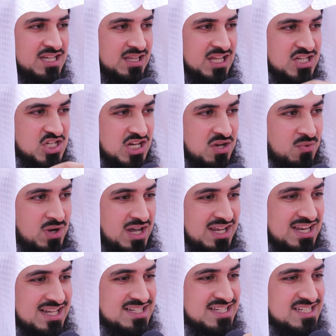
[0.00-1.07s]
Allah
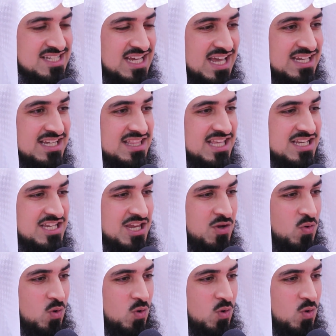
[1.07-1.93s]
Jalla decided that he